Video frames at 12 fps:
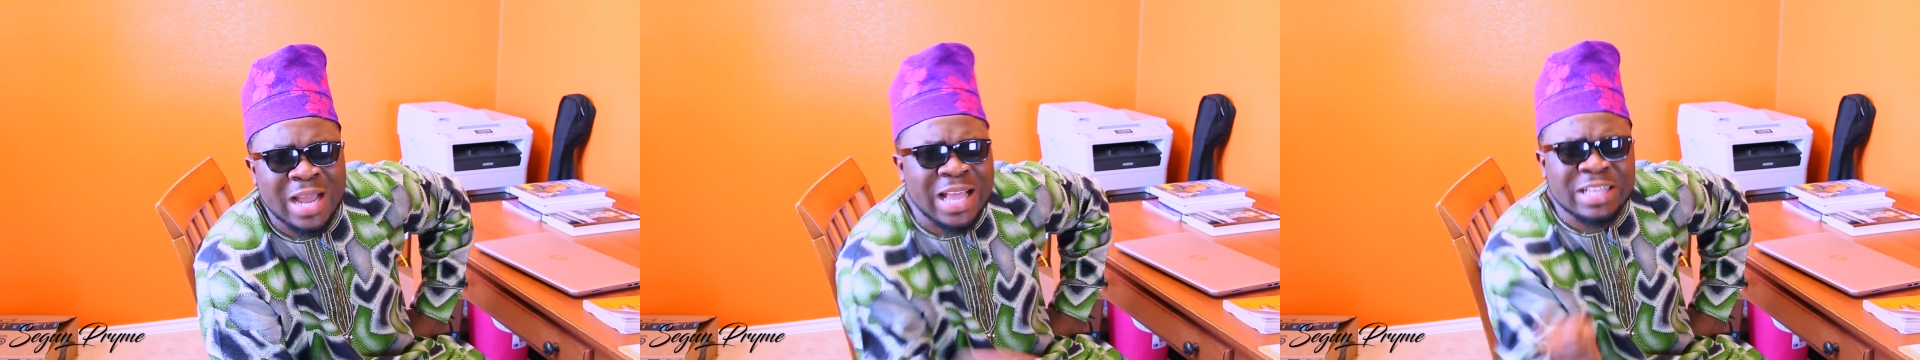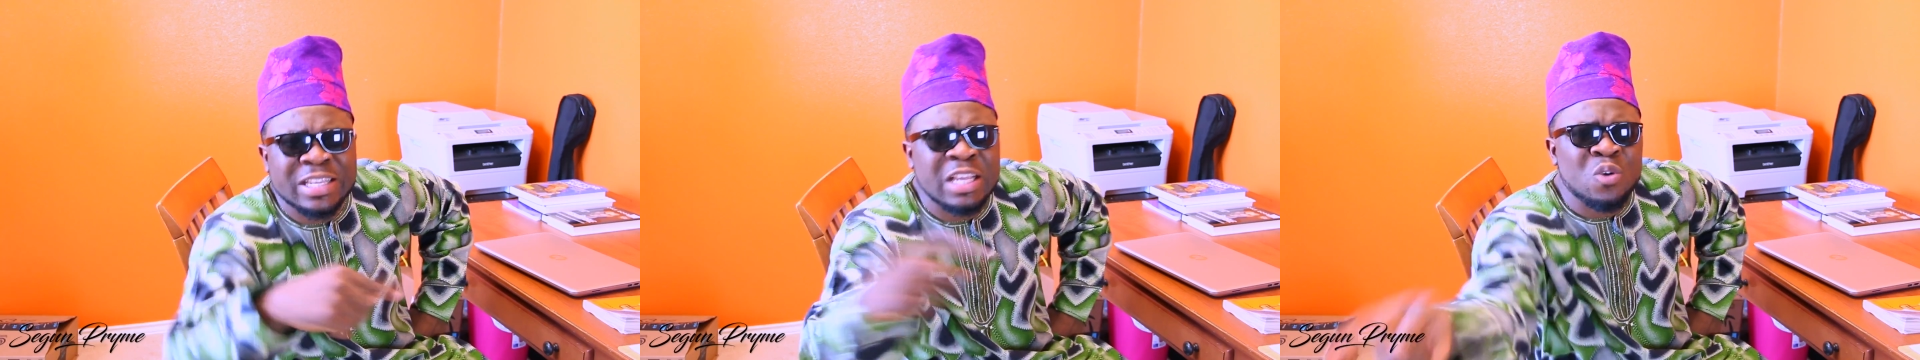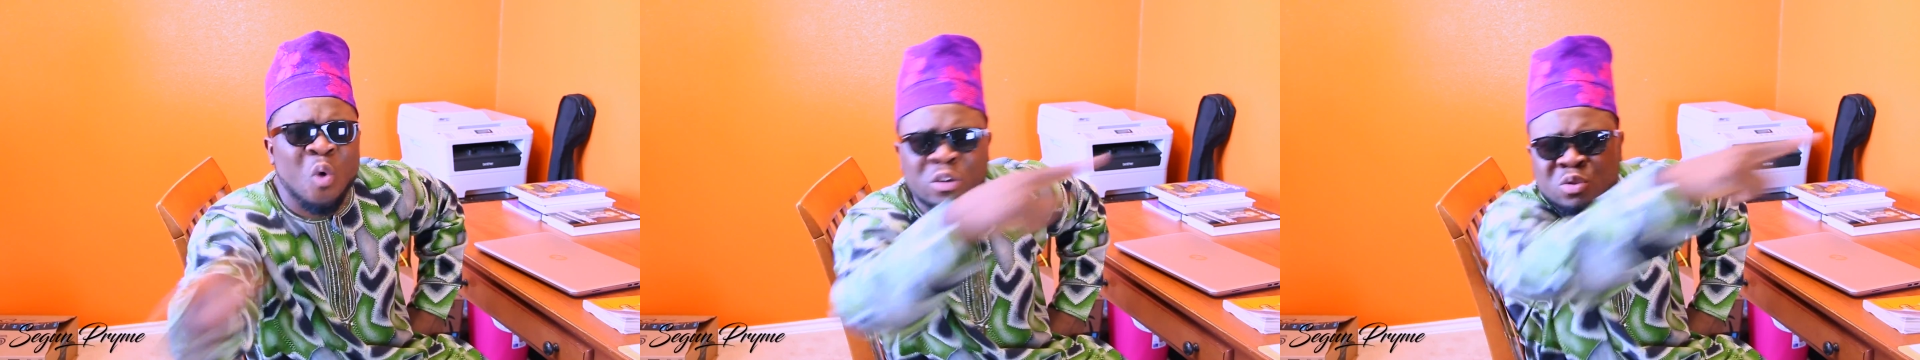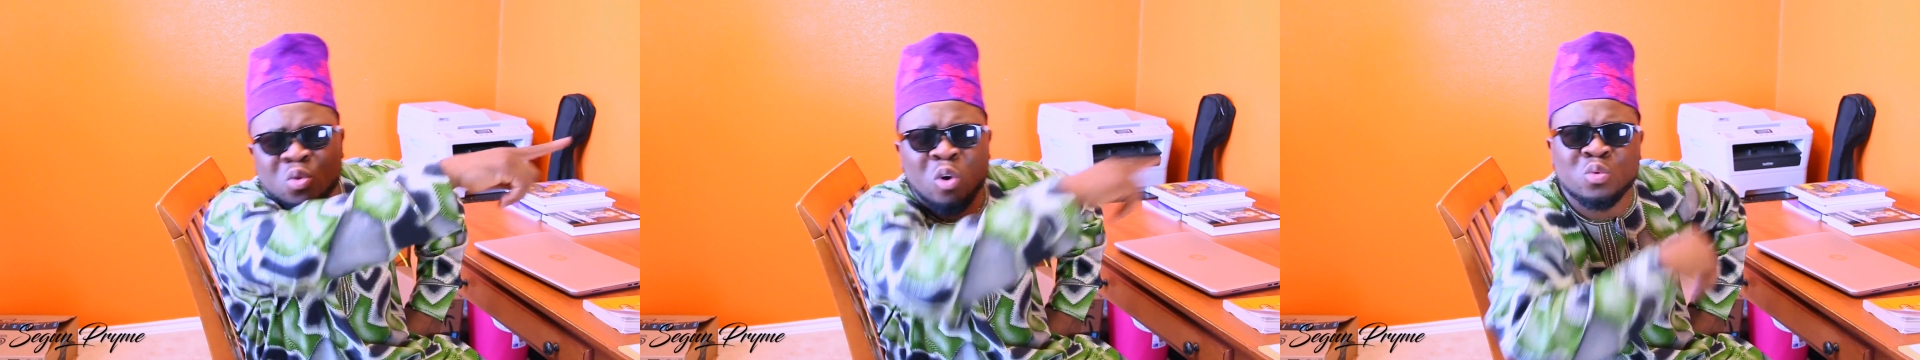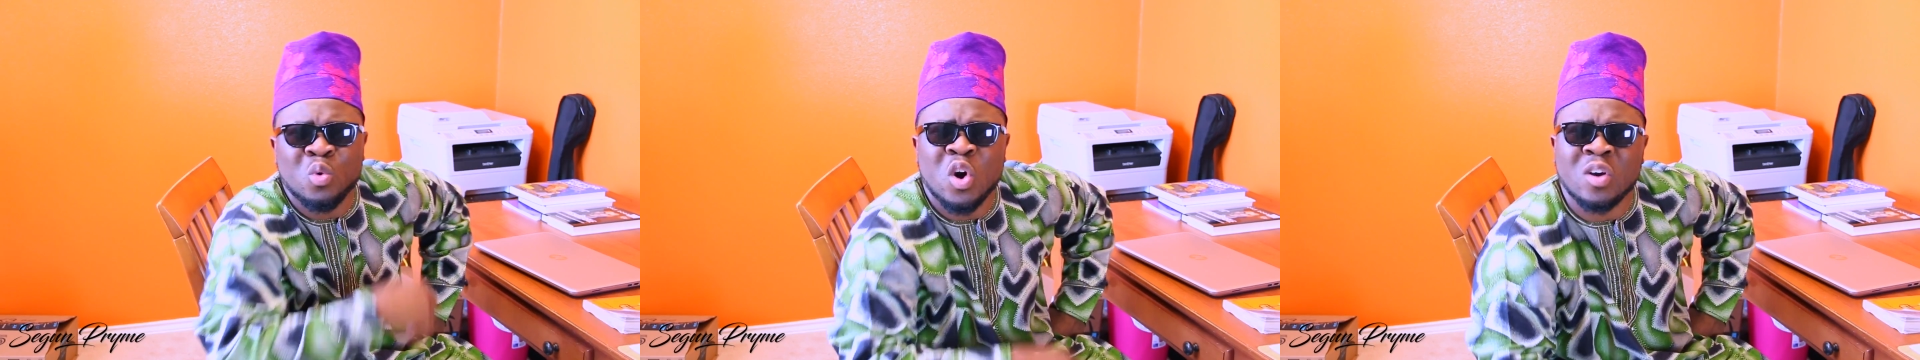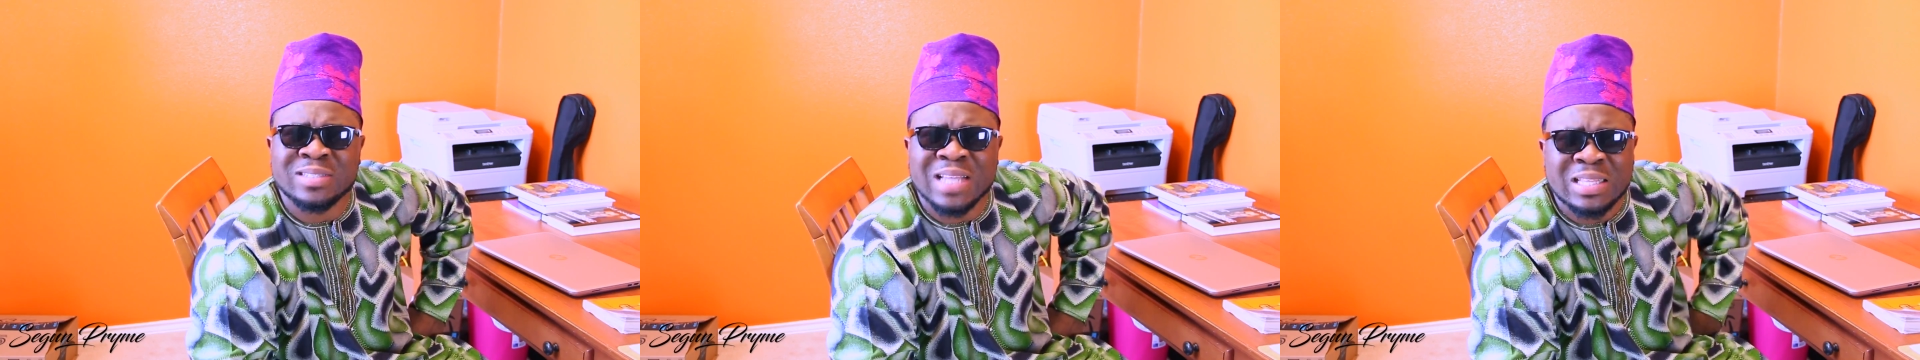can you say you want to go to a
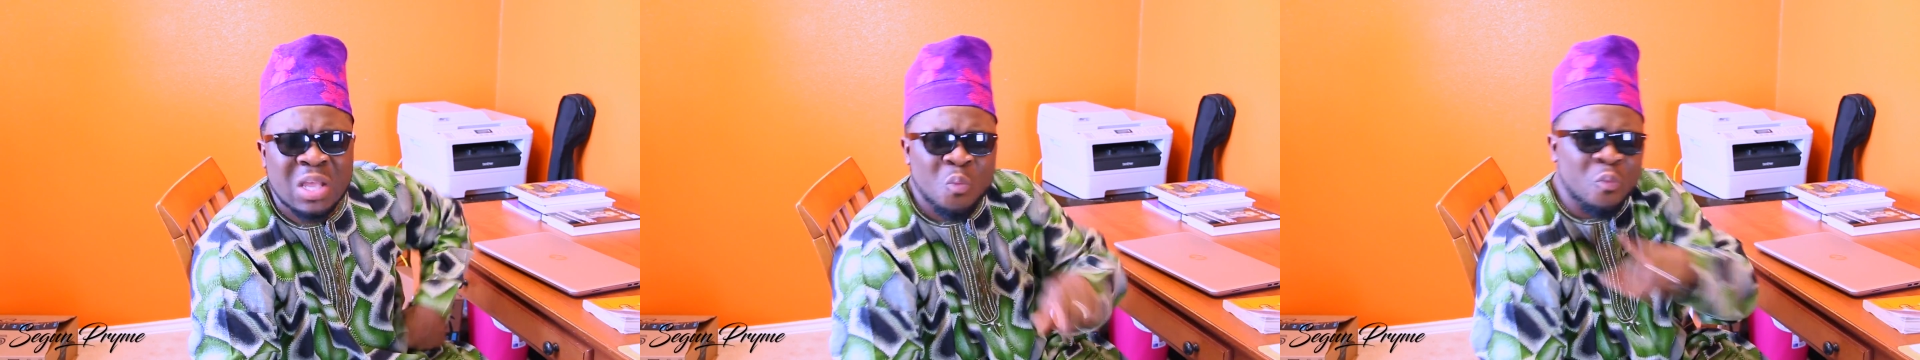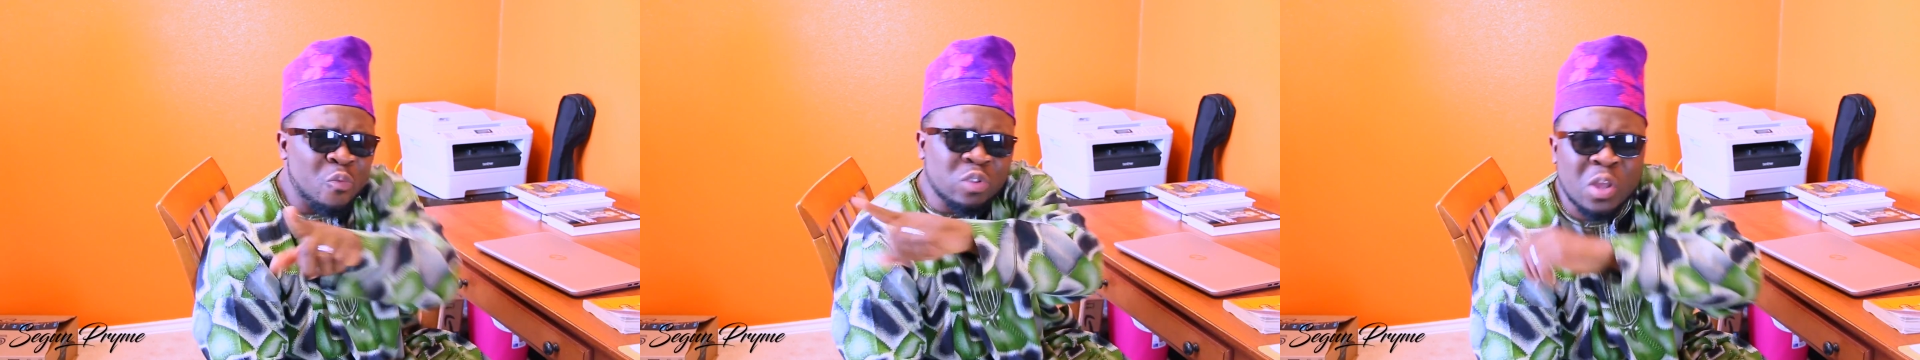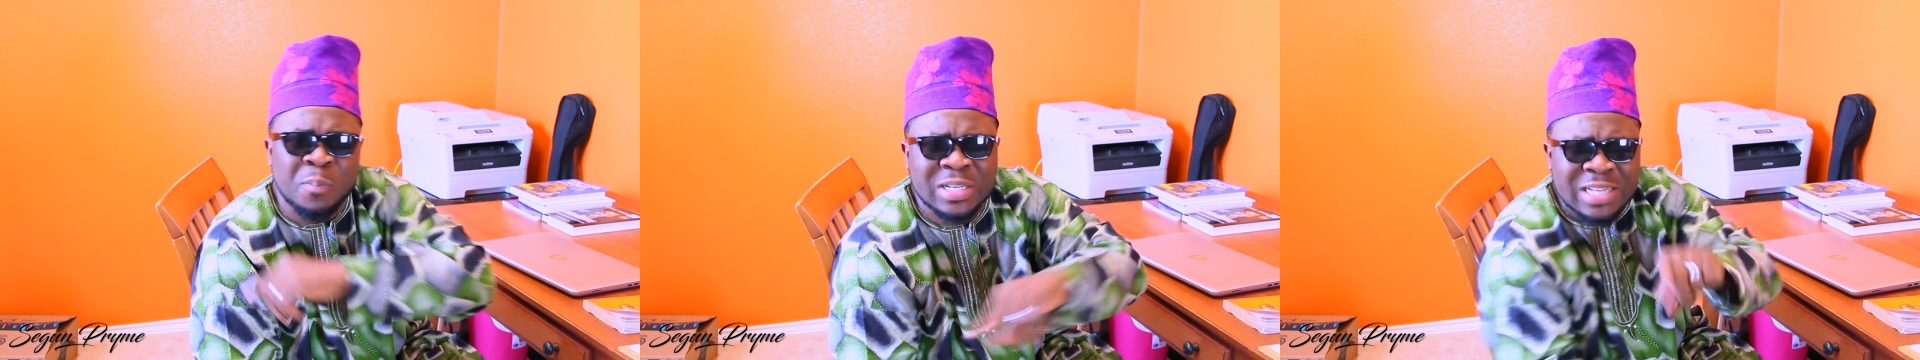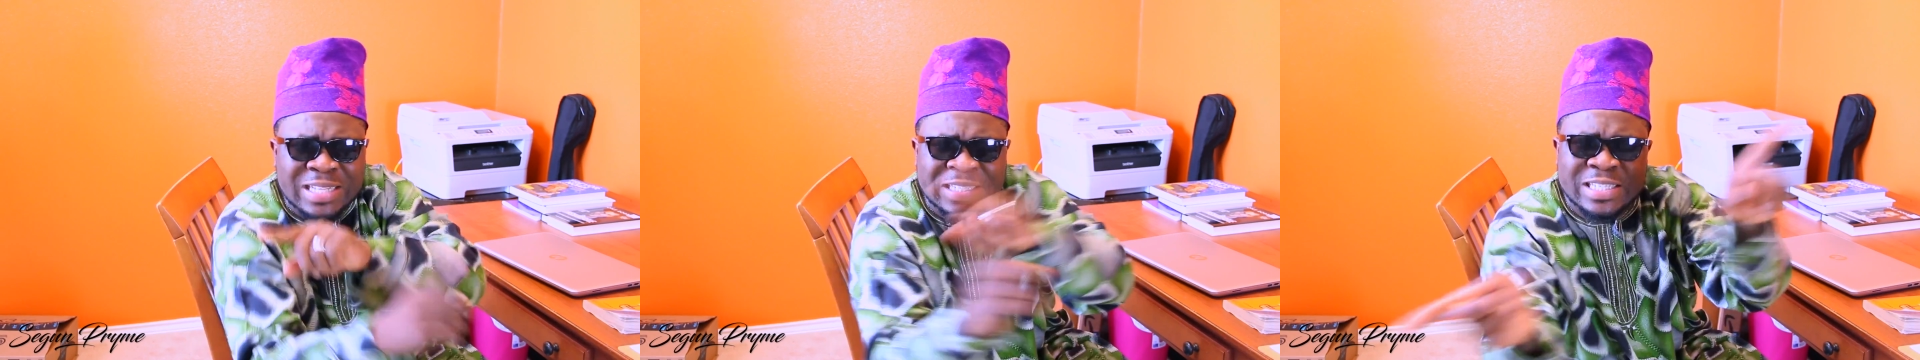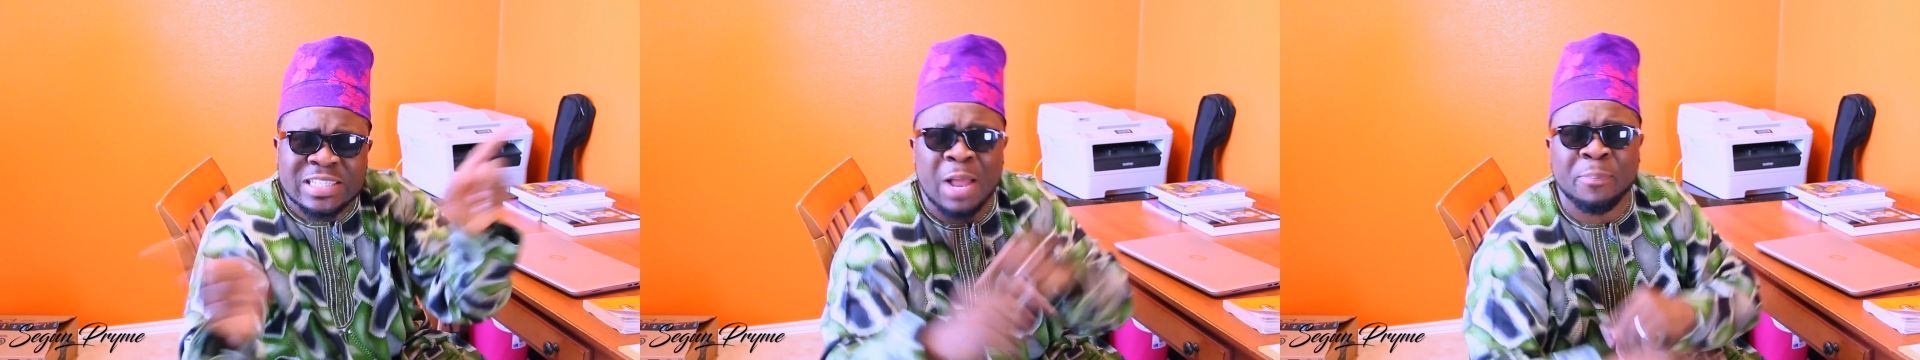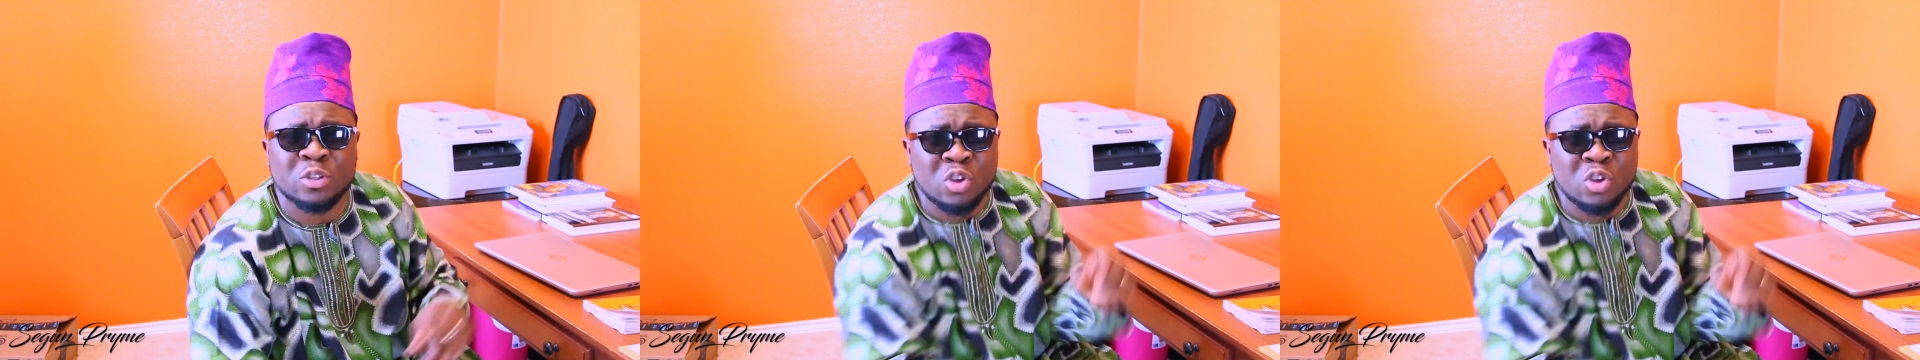concert with somebody that is kidnapped?